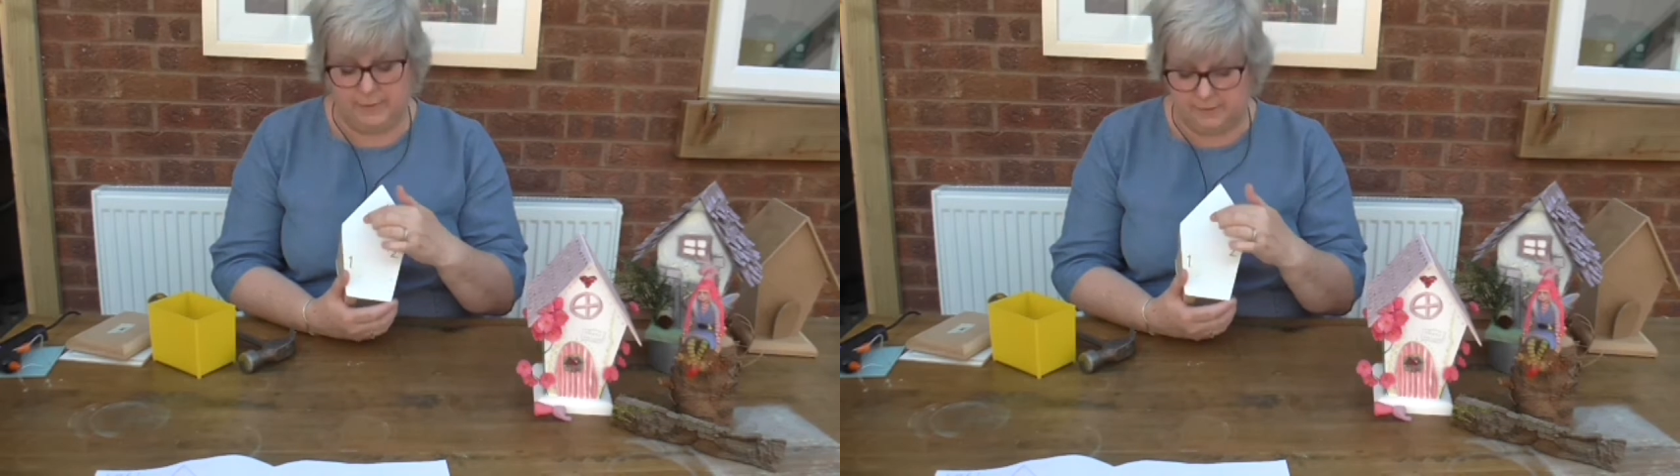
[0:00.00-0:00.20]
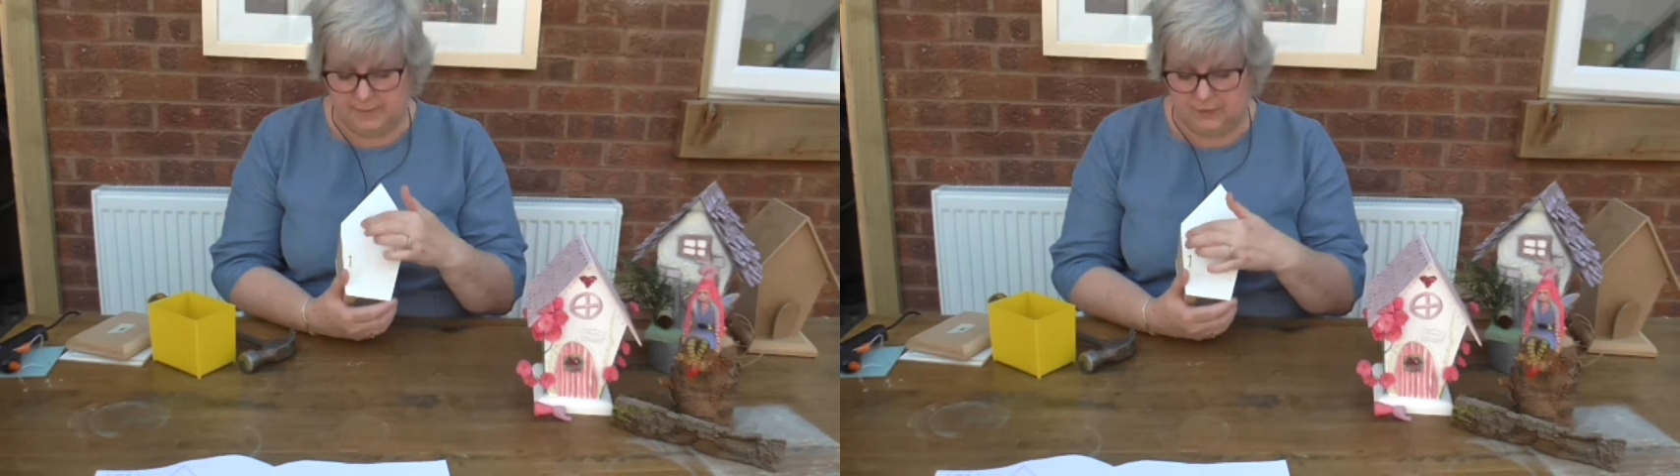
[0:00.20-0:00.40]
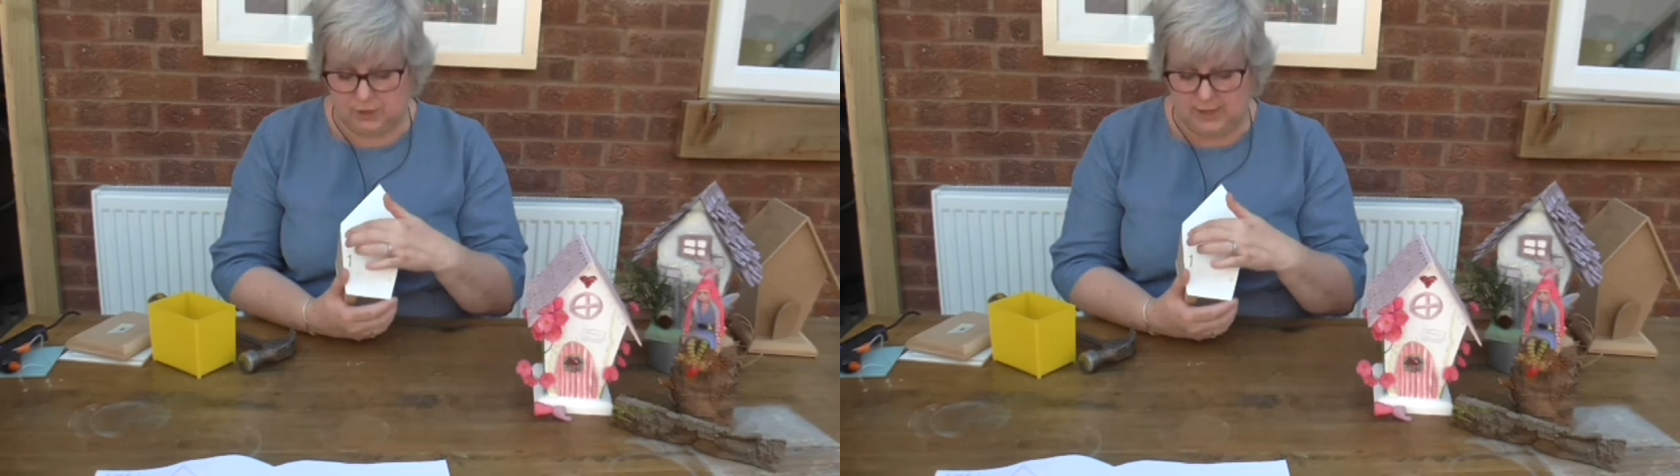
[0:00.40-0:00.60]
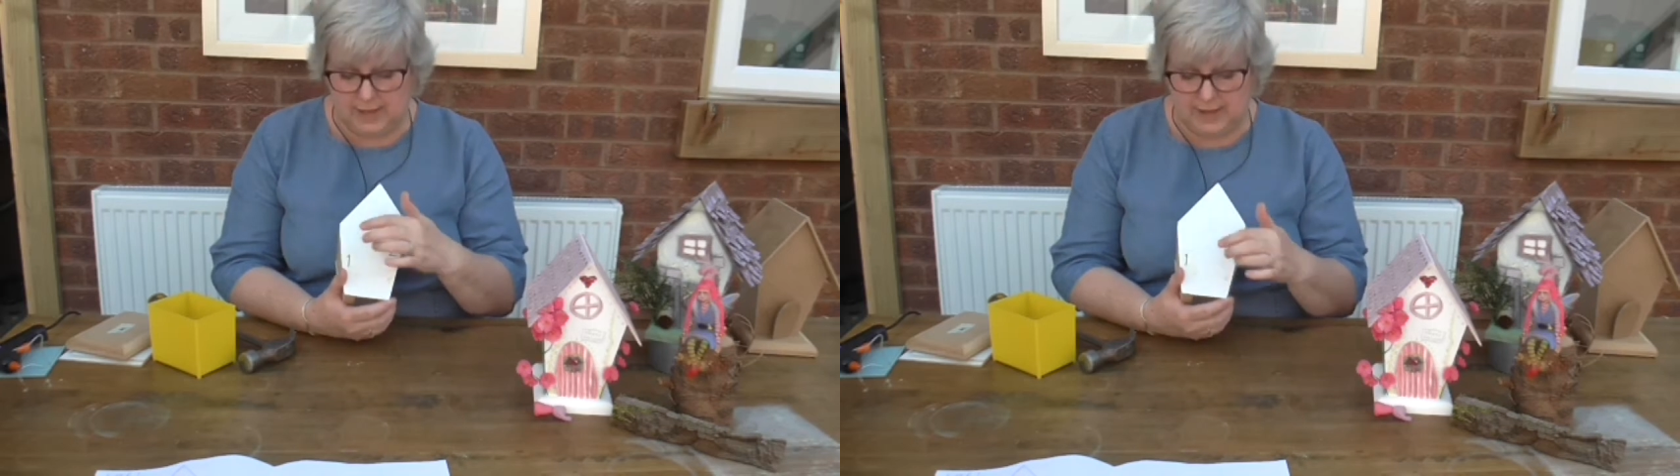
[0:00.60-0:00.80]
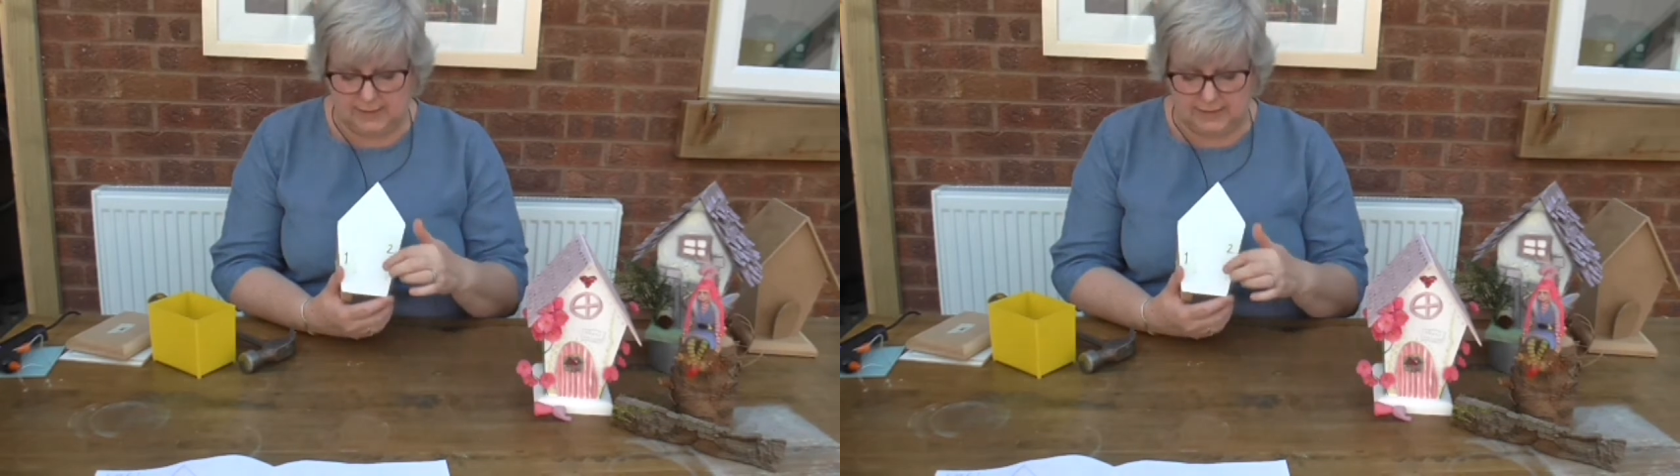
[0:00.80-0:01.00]
as best you
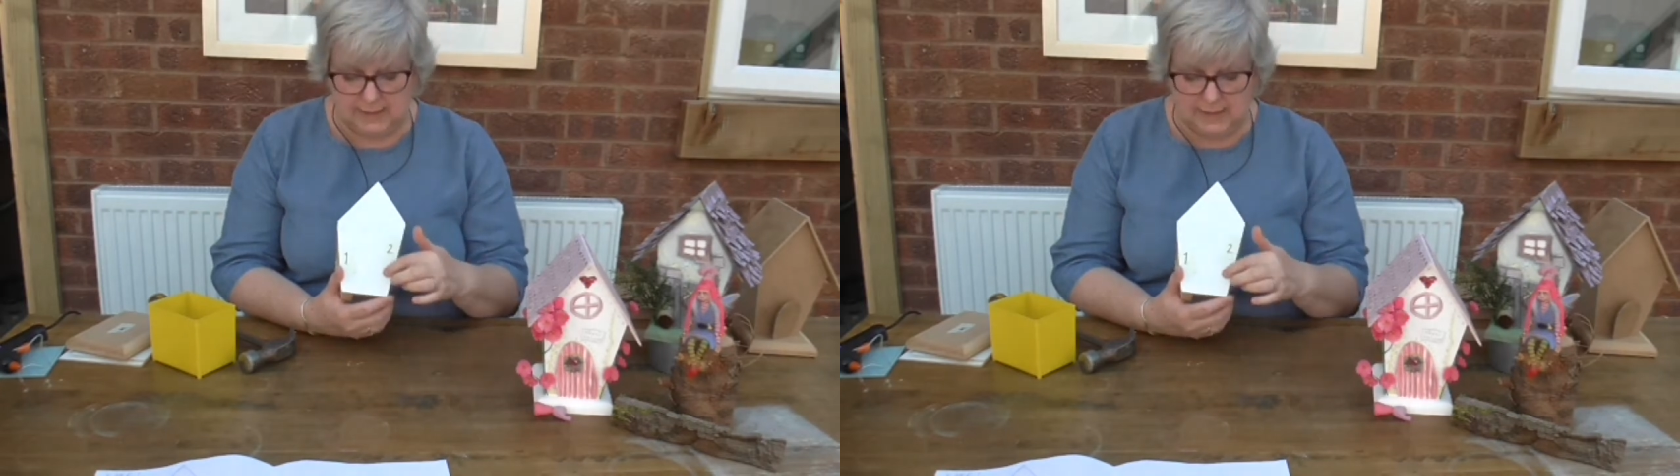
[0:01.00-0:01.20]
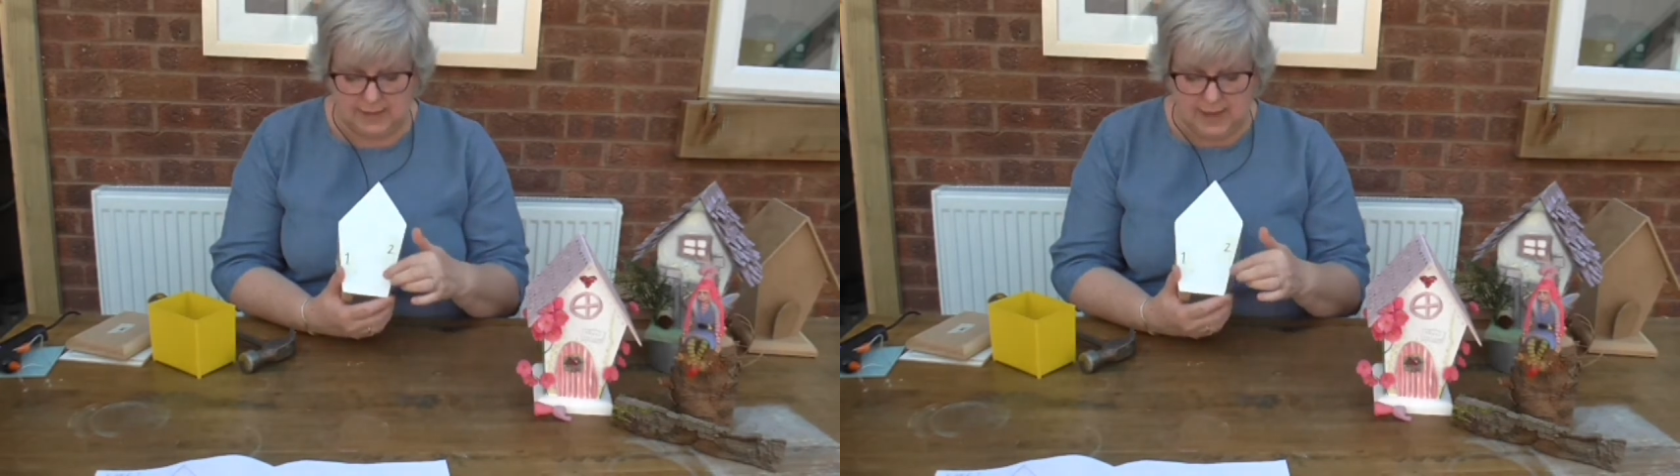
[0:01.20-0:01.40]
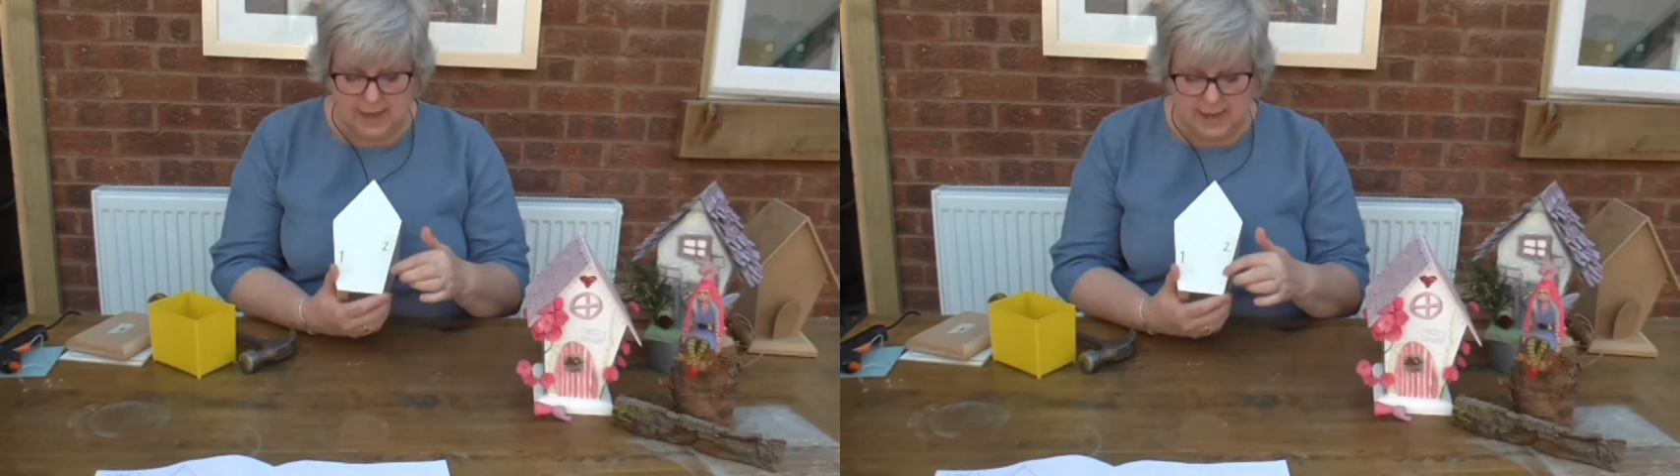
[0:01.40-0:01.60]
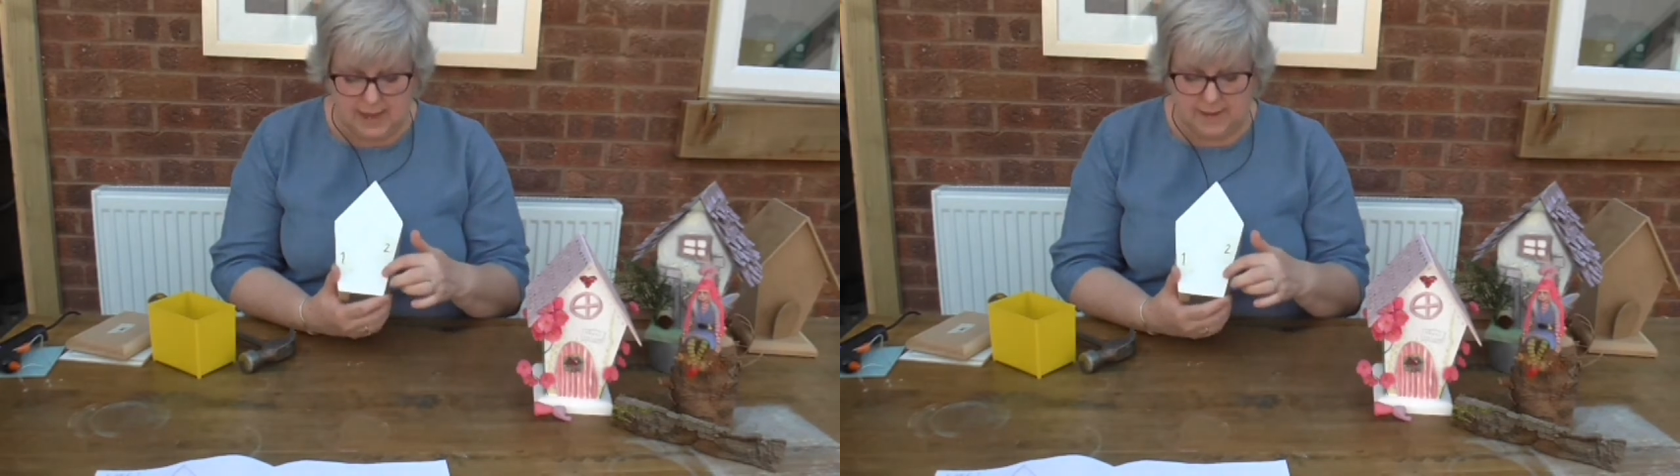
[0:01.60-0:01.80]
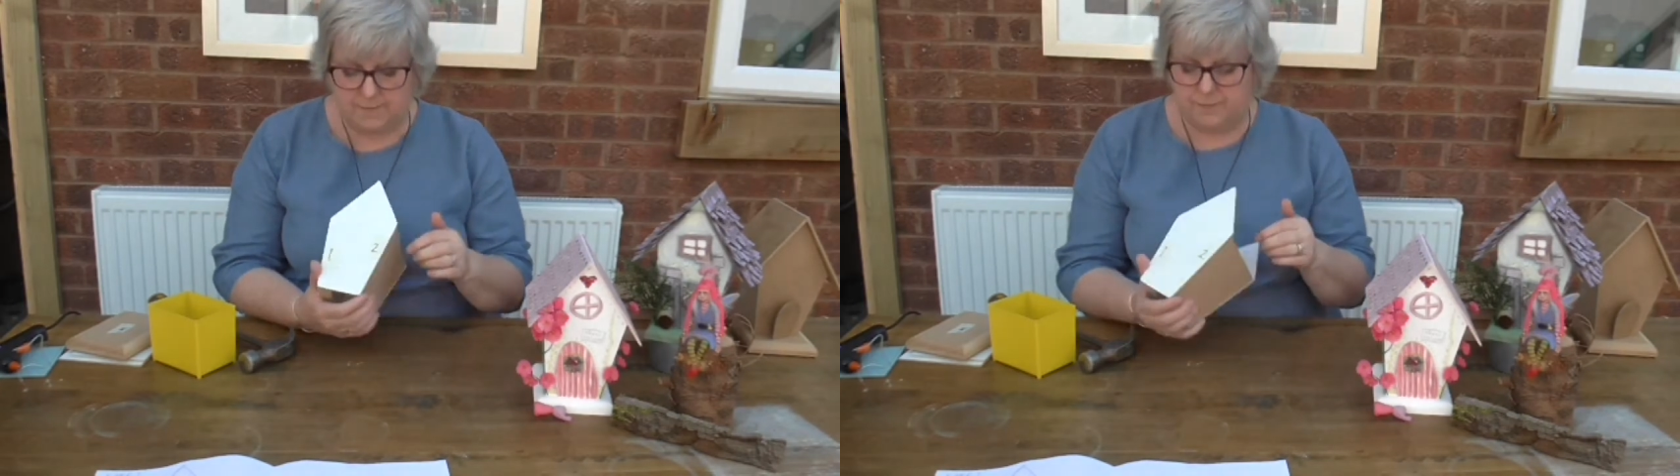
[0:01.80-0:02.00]
can,
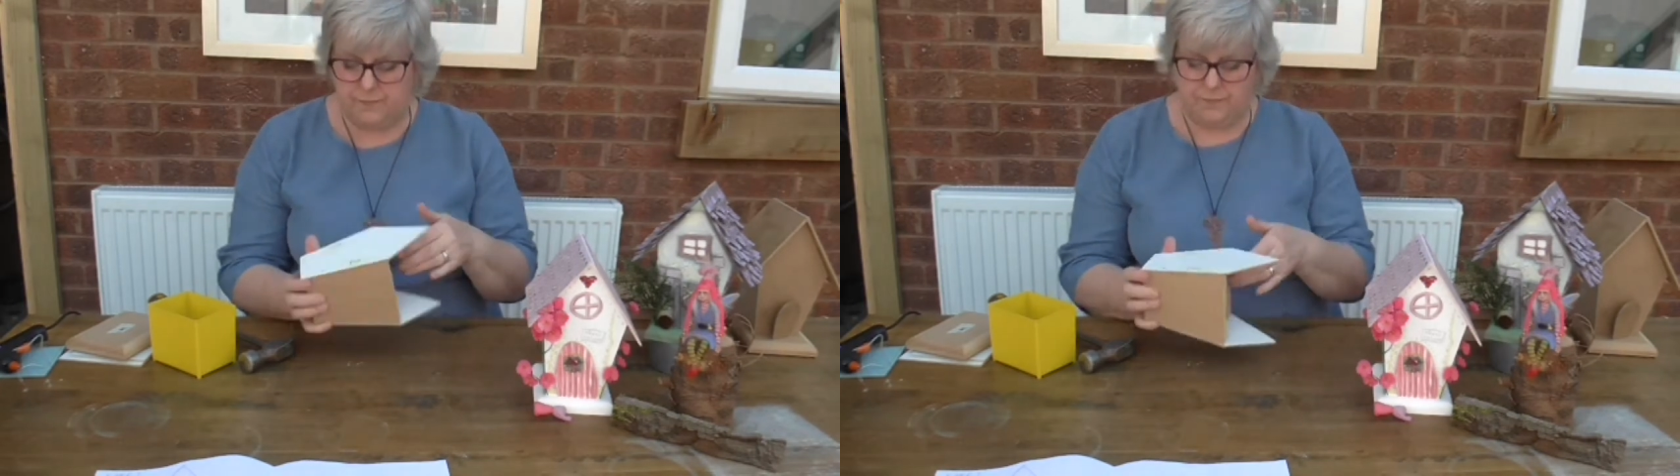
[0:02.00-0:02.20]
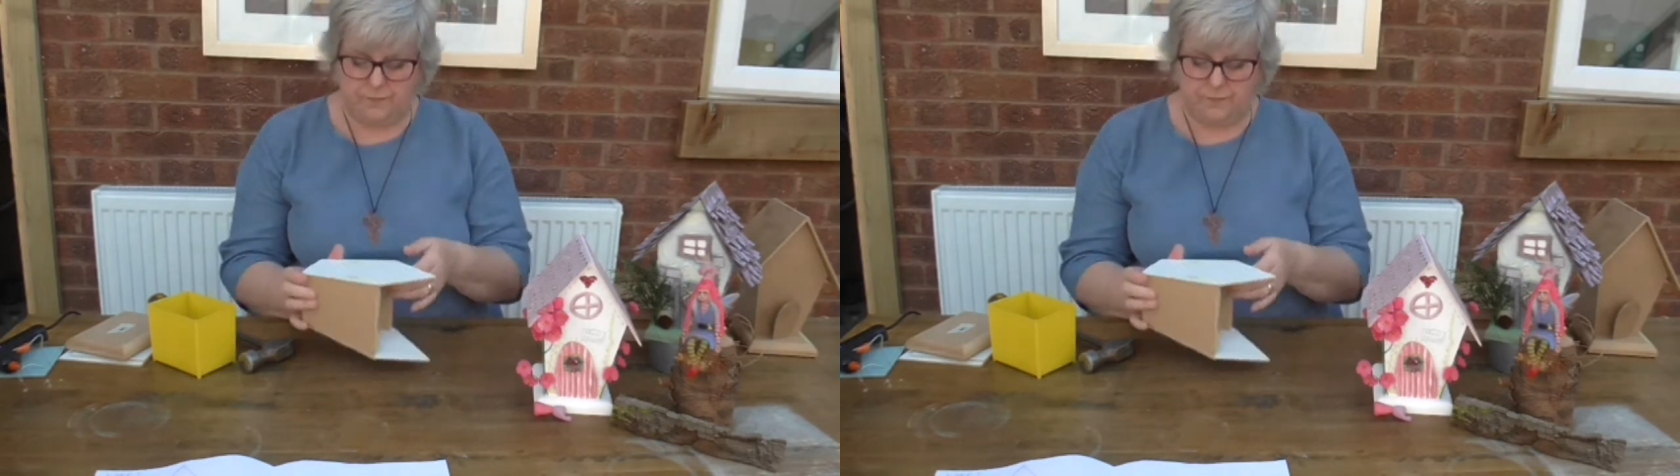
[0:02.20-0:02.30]
and